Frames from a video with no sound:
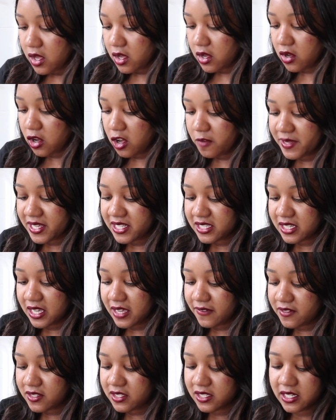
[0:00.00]
comments
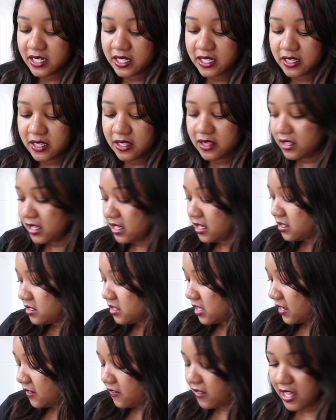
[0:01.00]
I've seen and
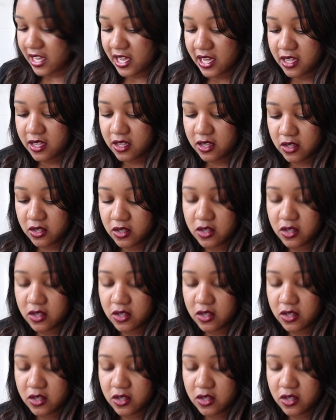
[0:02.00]
things like that.